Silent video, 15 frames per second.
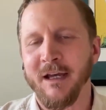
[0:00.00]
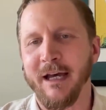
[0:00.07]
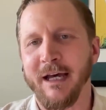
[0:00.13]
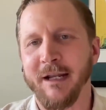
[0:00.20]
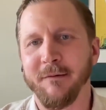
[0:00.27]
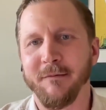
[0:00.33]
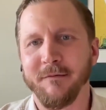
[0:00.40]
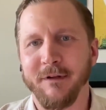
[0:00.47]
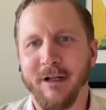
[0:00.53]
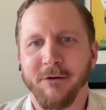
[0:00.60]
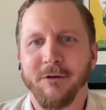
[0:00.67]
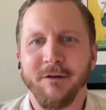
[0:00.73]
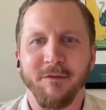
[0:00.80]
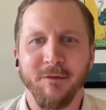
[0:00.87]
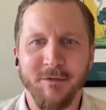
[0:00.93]
And
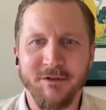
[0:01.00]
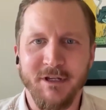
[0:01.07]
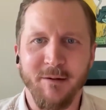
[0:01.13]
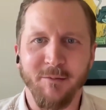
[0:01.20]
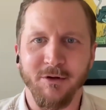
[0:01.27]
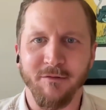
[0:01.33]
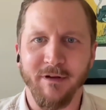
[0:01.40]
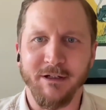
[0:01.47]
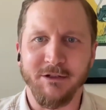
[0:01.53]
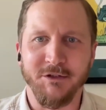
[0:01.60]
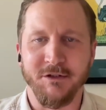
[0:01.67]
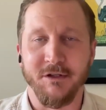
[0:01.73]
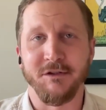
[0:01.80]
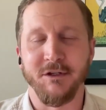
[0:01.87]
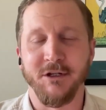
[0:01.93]
not only from the standpoint of
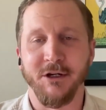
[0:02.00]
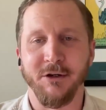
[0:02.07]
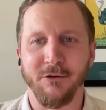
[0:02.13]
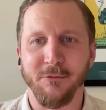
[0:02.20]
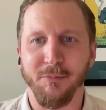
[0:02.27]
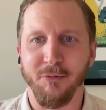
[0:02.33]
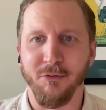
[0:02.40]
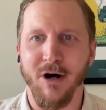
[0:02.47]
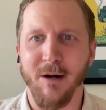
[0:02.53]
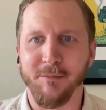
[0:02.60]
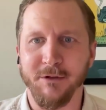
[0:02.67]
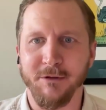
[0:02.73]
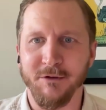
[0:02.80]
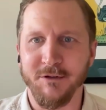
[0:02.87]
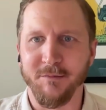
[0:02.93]
just a singular
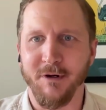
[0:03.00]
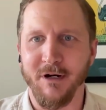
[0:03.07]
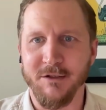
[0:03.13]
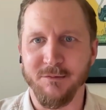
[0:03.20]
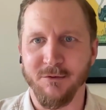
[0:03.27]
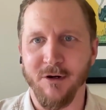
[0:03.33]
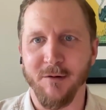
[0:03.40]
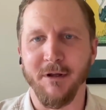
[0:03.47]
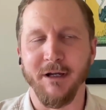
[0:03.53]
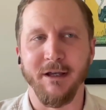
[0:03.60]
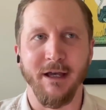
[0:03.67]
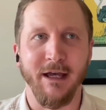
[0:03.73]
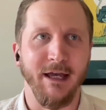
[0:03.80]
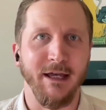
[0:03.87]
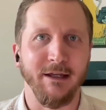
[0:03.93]
prompt and response where I'm
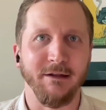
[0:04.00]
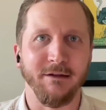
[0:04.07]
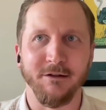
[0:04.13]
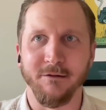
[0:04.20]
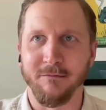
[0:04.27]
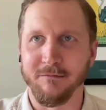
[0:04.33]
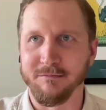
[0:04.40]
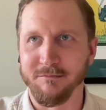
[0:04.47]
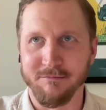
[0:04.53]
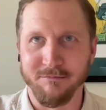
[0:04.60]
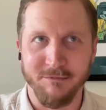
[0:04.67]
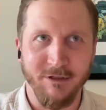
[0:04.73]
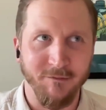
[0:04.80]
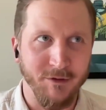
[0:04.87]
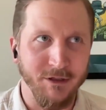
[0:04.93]
hey,
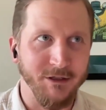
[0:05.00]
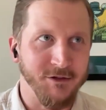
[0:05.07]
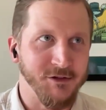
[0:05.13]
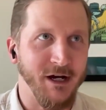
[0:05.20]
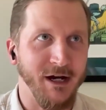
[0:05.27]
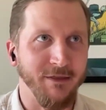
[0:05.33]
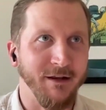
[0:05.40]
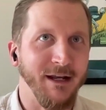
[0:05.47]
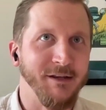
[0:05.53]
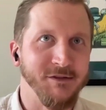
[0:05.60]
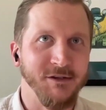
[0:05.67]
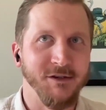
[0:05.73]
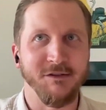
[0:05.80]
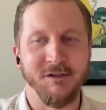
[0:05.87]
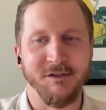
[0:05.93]
give me a design that
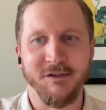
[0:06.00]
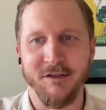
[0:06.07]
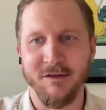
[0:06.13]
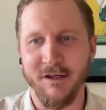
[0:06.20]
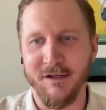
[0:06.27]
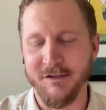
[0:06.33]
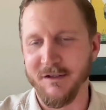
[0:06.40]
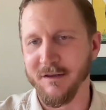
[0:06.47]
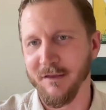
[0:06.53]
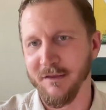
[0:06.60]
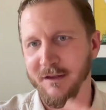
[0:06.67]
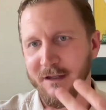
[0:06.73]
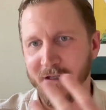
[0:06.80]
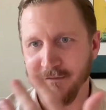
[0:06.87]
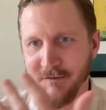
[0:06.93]
has this, this, and this, and the
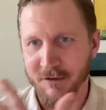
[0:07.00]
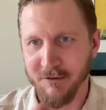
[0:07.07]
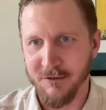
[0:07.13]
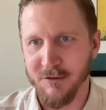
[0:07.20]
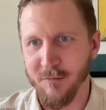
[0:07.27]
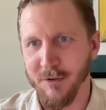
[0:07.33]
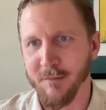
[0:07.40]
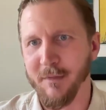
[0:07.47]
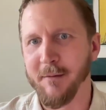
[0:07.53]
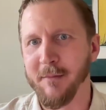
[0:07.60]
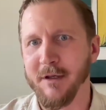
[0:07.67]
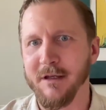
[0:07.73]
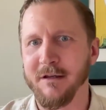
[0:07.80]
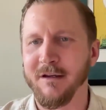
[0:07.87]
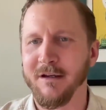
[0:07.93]
thing gives it to you, but
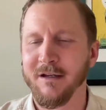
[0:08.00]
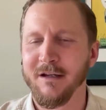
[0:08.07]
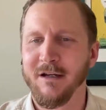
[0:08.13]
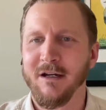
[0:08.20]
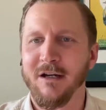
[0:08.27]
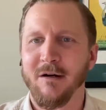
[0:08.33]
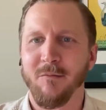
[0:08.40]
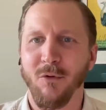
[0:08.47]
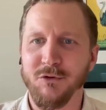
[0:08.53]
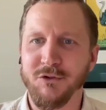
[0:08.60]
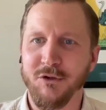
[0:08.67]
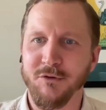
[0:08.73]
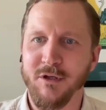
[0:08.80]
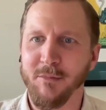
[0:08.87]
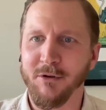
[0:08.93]
maybe more
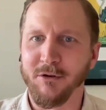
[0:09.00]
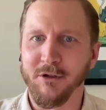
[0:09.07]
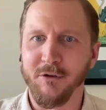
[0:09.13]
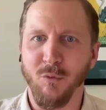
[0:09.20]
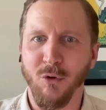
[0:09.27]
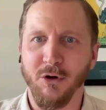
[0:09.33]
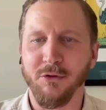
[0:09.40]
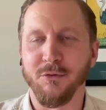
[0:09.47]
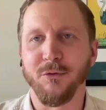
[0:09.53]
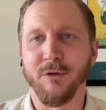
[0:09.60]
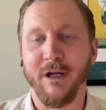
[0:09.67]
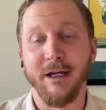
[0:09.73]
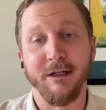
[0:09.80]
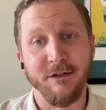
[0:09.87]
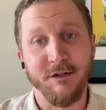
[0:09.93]
so the ability to work
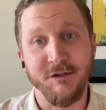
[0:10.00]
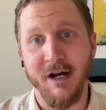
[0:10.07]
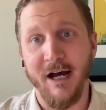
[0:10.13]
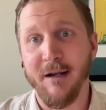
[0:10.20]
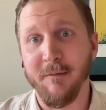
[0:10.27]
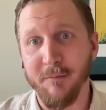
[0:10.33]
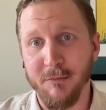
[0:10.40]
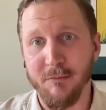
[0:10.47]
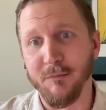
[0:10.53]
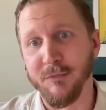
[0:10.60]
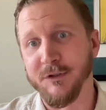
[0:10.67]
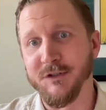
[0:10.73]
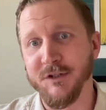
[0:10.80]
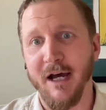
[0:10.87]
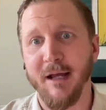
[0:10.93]
through a design
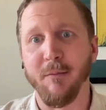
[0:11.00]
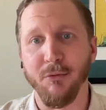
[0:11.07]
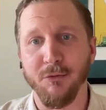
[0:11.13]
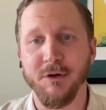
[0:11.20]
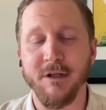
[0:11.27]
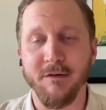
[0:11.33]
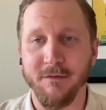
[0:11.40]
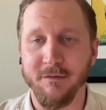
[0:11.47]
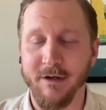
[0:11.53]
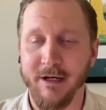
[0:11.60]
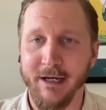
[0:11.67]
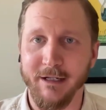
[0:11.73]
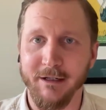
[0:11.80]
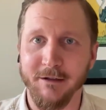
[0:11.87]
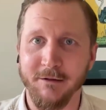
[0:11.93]
brief
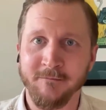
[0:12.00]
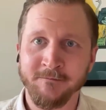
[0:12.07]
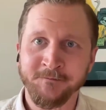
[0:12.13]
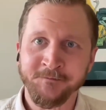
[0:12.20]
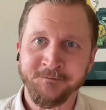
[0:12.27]
and,